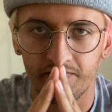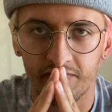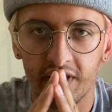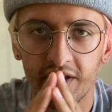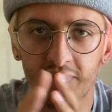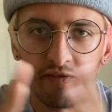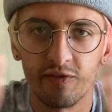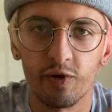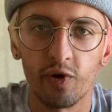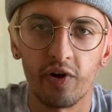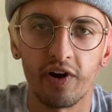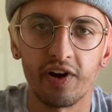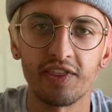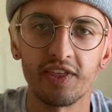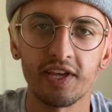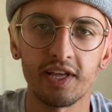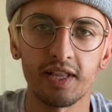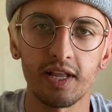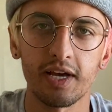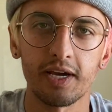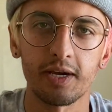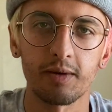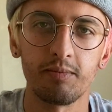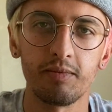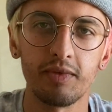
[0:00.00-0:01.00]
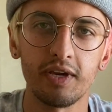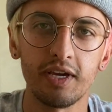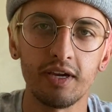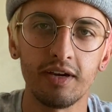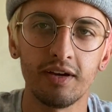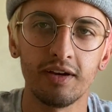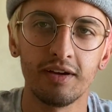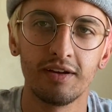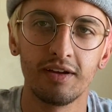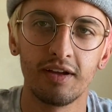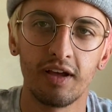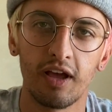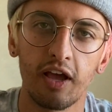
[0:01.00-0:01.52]
If you're anything like me,
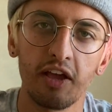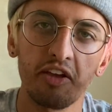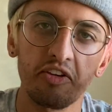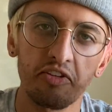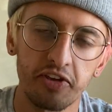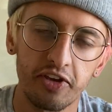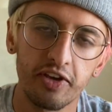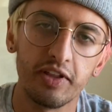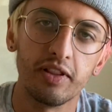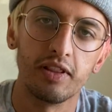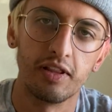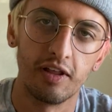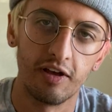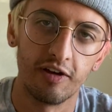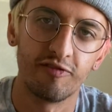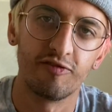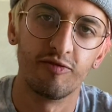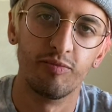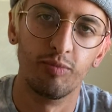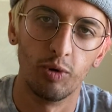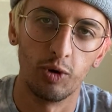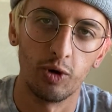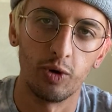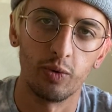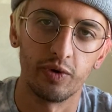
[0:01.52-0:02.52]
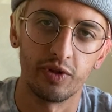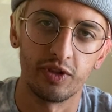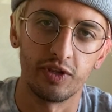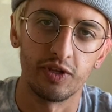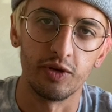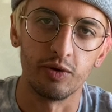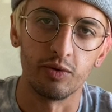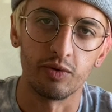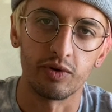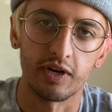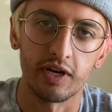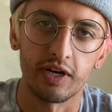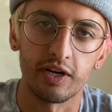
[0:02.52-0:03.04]
you love
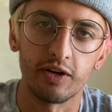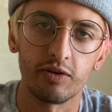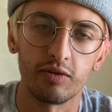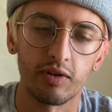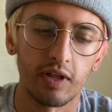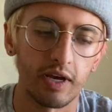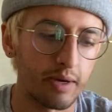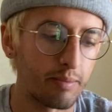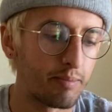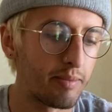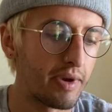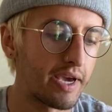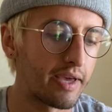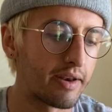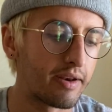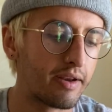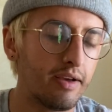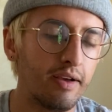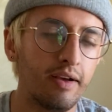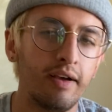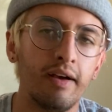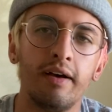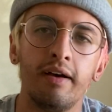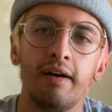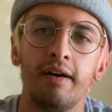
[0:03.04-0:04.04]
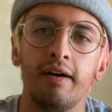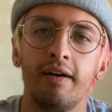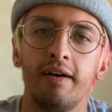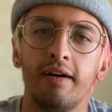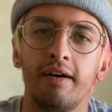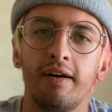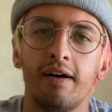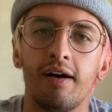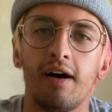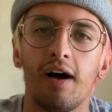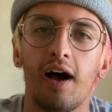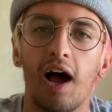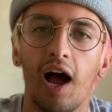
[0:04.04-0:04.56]
BoyWithUke, and you're like, man,
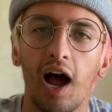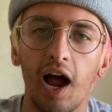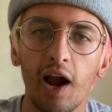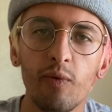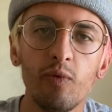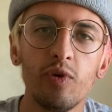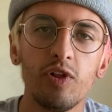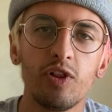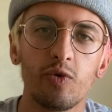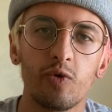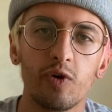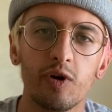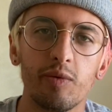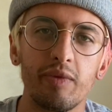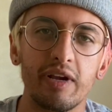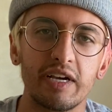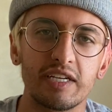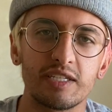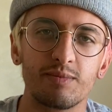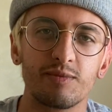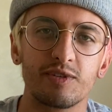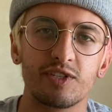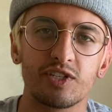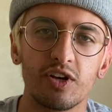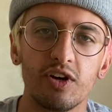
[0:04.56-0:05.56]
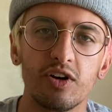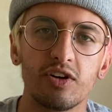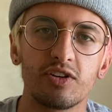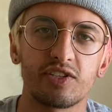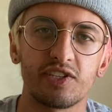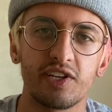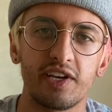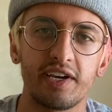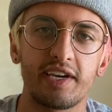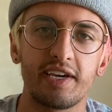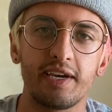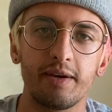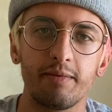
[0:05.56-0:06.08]
I really want to make some songs
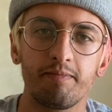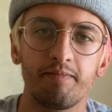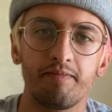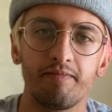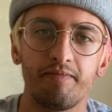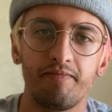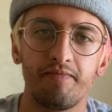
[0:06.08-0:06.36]
like him.